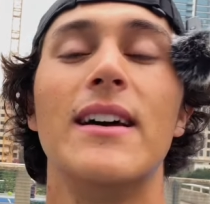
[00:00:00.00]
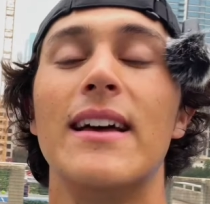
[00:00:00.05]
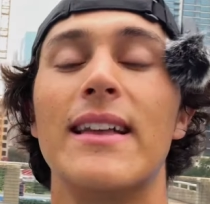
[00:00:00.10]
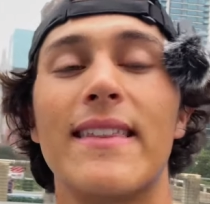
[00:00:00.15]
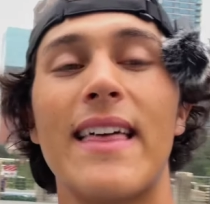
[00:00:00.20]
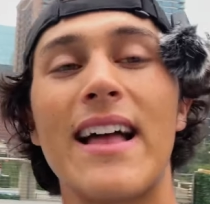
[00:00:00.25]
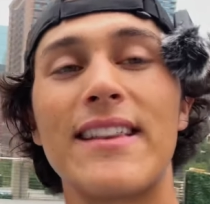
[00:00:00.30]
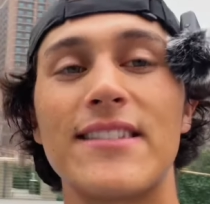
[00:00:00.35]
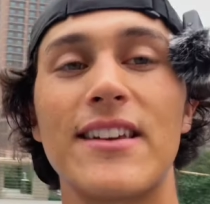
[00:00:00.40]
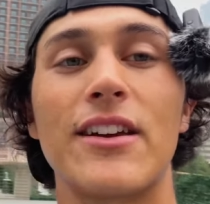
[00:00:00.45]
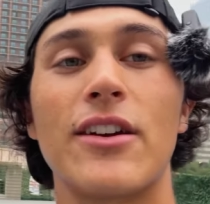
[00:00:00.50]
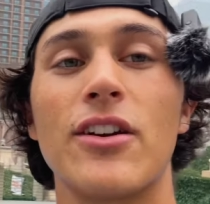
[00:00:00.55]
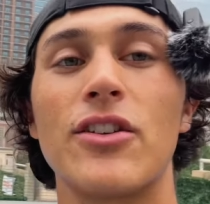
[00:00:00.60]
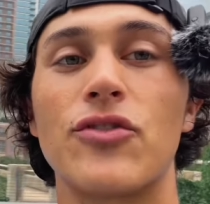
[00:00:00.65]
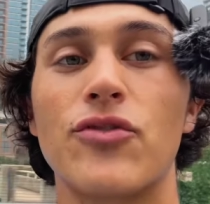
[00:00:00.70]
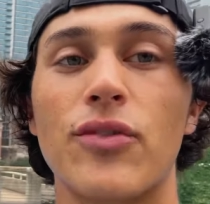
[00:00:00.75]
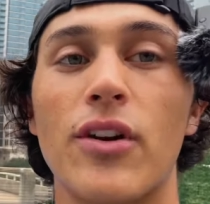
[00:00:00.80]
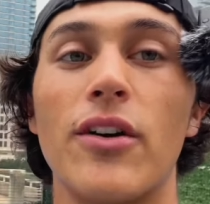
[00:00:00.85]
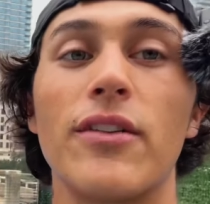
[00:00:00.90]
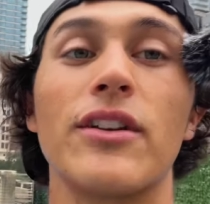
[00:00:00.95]
That's a good
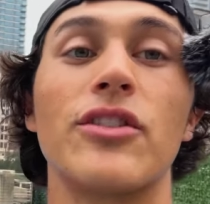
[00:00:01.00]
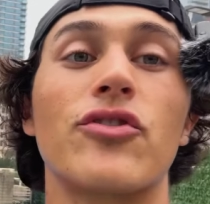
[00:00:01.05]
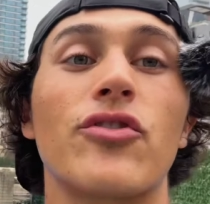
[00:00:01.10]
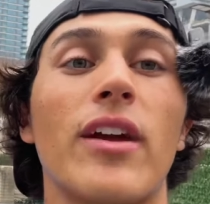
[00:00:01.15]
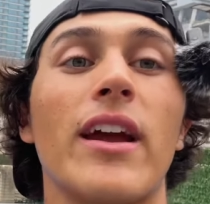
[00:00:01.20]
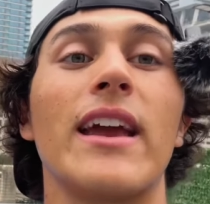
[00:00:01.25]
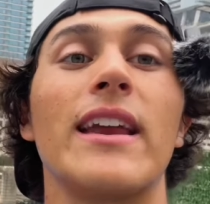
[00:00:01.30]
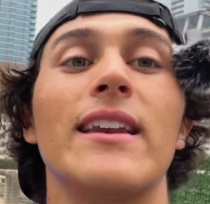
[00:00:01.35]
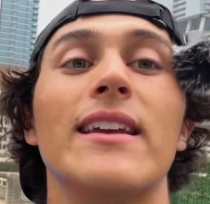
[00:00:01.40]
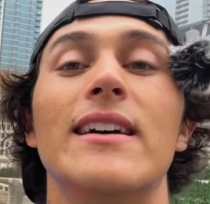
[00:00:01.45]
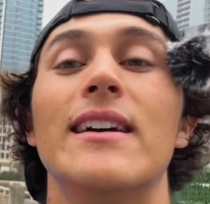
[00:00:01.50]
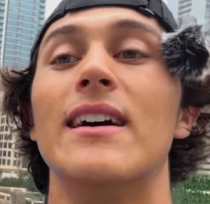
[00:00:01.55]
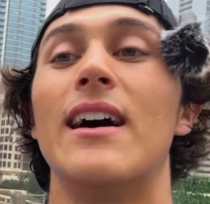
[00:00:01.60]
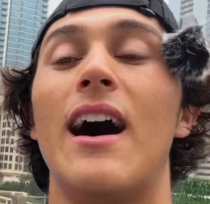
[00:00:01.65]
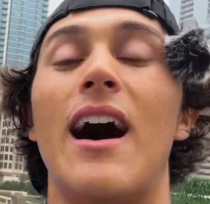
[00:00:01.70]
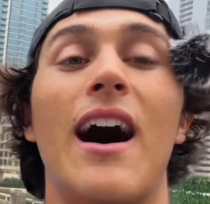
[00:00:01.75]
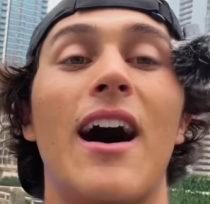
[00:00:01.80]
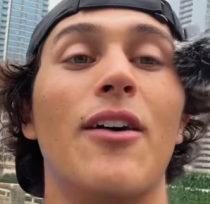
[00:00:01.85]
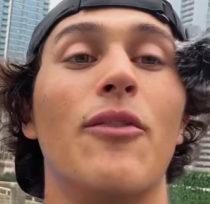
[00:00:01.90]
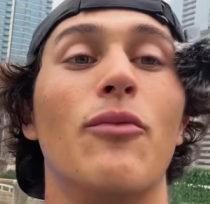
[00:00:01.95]
drill to train
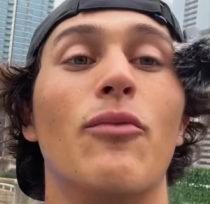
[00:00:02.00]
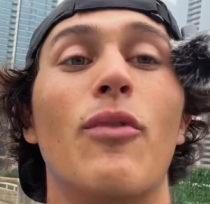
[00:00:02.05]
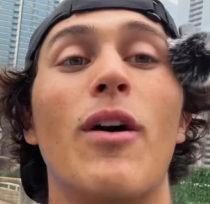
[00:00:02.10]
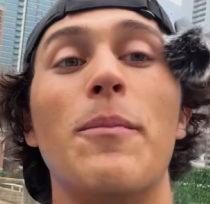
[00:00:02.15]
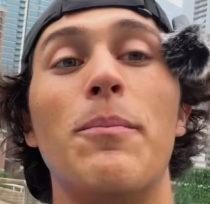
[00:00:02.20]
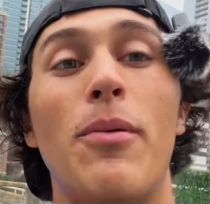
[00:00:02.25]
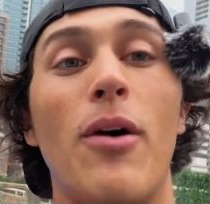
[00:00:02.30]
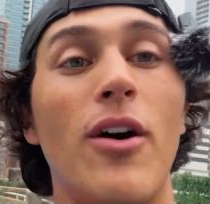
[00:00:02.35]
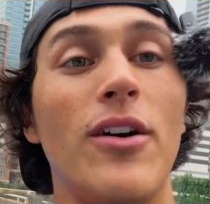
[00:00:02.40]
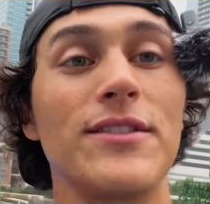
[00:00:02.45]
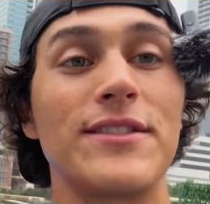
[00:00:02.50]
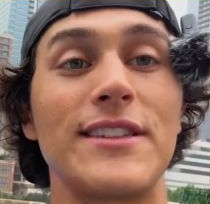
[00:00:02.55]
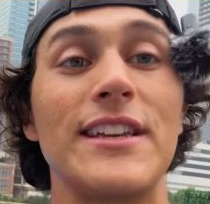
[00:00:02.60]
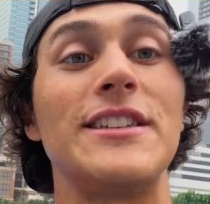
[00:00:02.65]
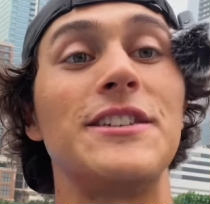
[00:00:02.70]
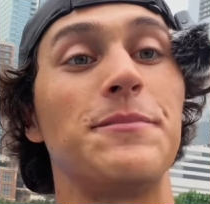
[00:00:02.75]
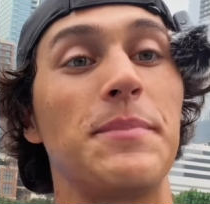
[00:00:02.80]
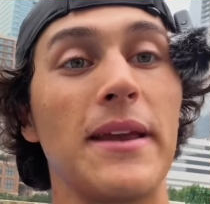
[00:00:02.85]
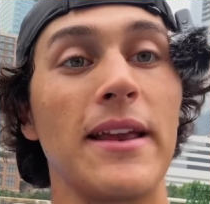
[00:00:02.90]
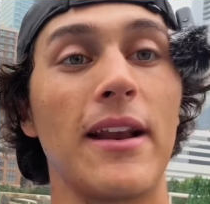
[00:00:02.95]
what balls to
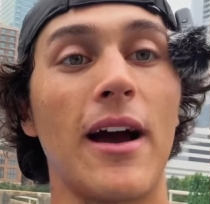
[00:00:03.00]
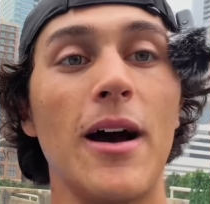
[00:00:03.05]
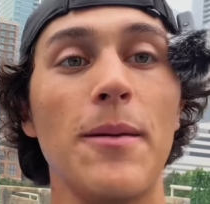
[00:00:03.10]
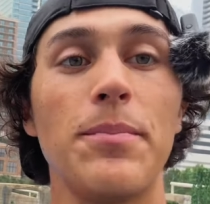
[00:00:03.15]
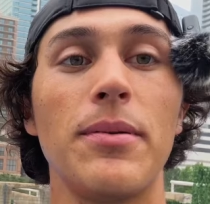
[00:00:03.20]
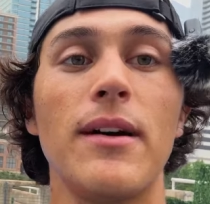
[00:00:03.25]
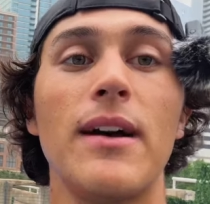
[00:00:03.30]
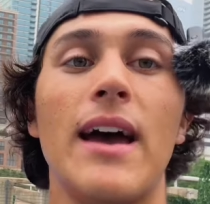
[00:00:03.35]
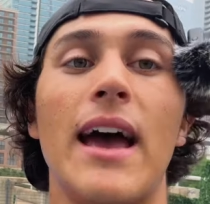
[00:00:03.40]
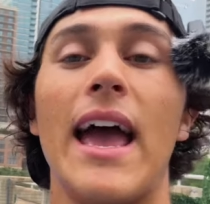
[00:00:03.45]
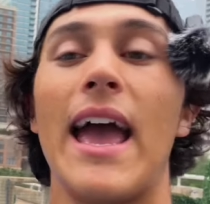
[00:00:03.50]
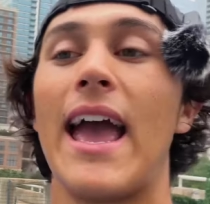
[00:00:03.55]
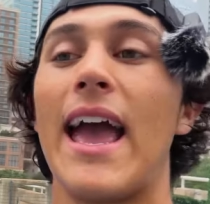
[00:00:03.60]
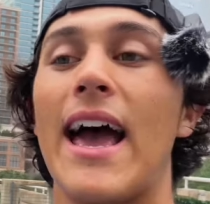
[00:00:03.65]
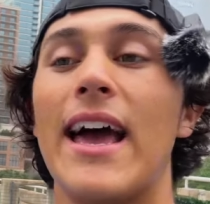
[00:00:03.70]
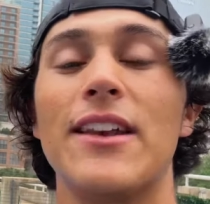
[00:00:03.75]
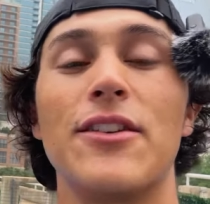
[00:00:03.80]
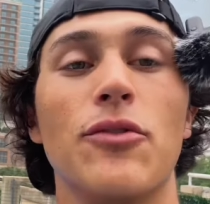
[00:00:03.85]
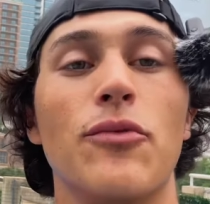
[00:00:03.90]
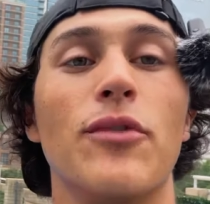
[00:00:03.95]
speed up
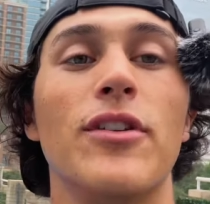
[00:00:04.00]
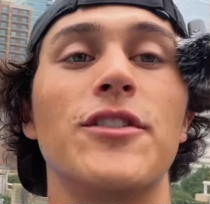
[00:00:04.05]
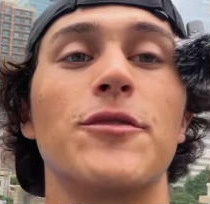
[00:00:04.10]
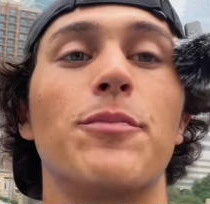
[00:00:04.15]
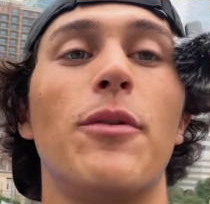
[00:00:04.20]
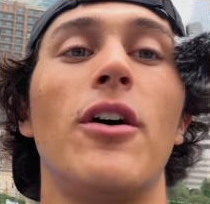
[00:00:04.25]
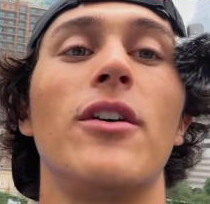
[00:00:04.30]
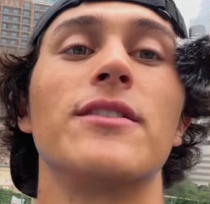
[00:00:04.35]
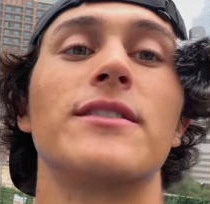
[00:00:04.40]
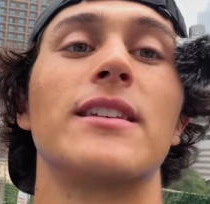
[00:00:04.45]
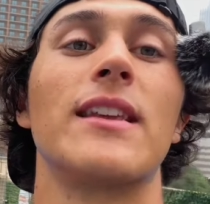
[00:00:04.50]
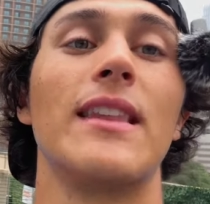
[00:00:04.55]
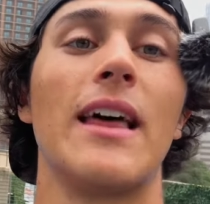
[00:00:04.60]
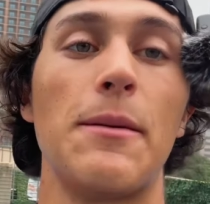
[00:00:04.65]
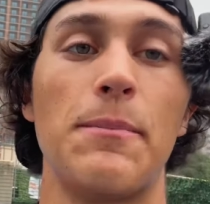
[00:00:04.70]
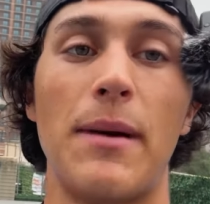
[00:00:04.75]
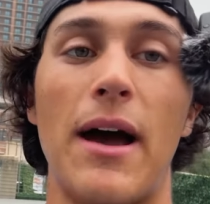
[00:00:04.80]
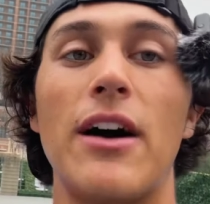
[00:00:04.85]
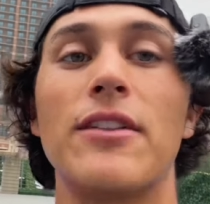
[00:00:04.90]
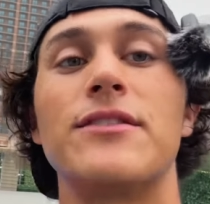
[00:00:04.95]
and which balls to
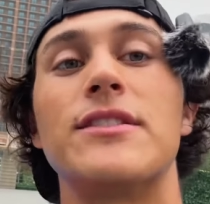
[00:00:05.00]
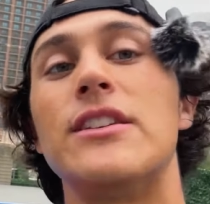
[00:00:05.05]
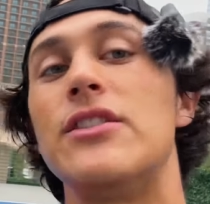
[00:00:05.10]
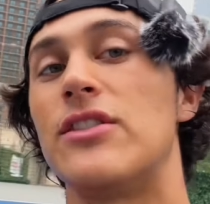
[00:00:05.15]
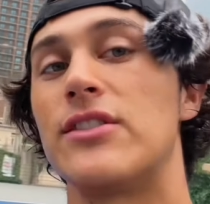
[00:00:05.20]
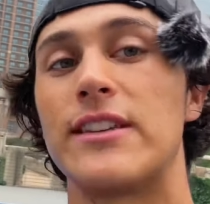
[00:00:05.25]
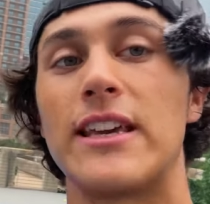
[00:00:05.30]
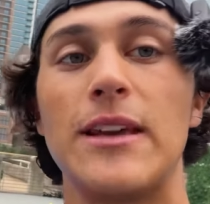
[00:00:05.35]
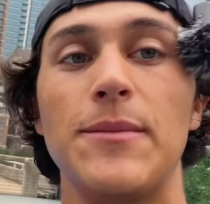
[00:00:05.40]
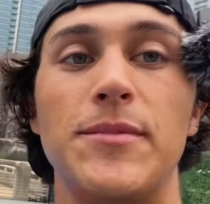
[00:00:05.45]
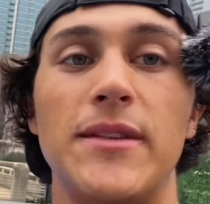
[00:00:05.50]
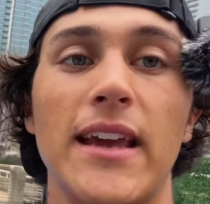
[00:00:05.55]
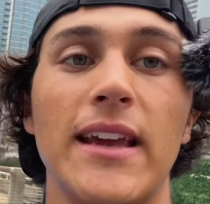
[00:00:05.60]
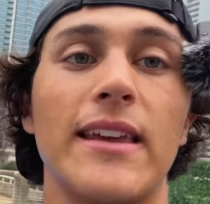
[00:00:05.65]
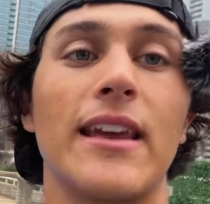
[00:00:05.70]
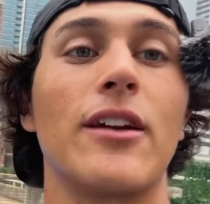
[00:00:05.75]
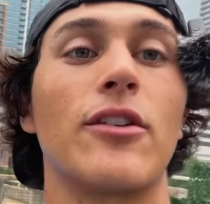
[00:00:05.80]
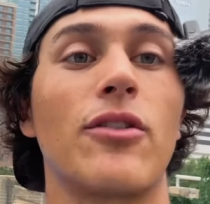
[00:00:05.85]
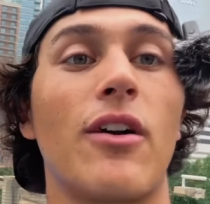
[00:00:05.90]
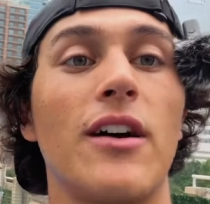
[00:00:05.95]
let bounce and just keep
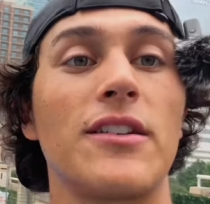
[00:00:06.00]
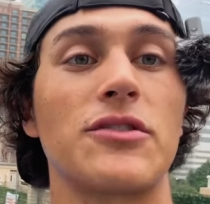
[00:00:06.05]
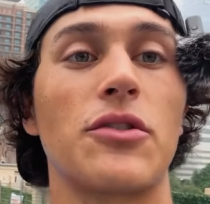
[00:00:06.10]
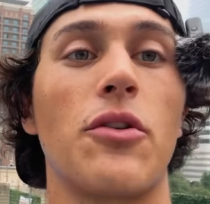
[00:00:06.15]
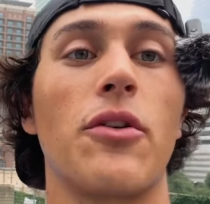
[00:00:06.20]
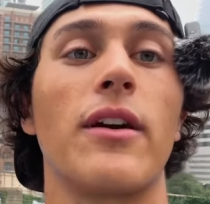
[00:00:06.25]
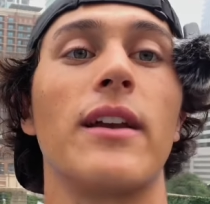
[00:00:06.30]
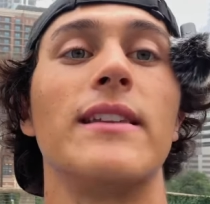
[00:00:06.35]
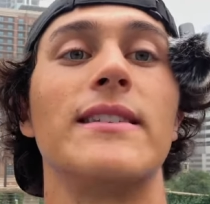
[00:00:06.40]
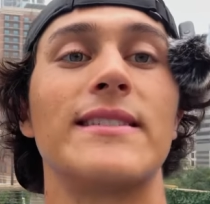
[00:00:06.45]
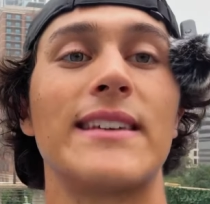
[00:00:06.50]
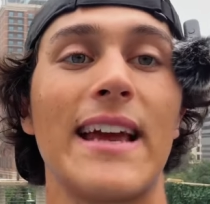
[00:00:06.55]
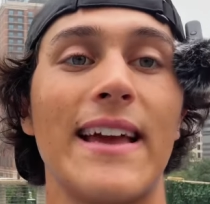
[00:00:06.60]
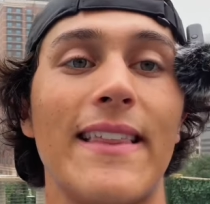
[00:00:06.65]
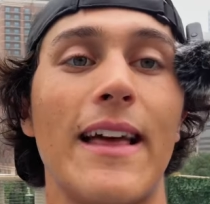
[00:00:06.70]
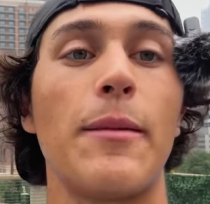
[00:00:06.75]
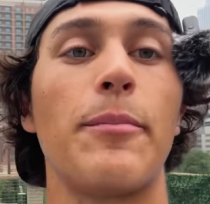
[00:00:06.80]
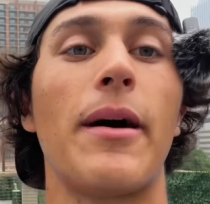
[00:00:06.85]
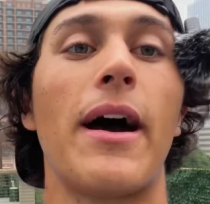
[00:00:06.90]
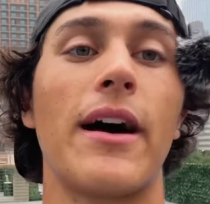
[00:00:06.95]
dinking cross court and stay in
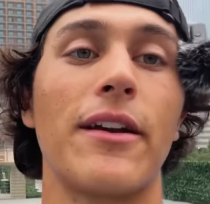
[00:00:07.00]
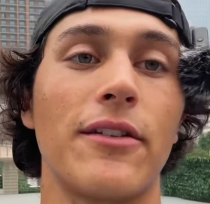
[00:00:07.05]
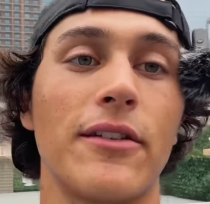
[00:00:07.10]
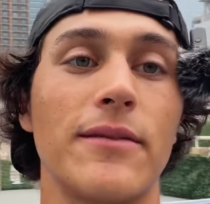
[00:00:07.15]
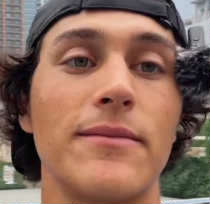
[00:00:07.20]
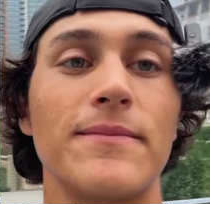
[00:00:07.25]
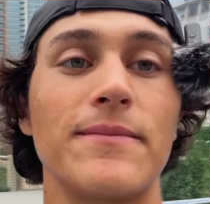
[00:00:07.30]
that pattern.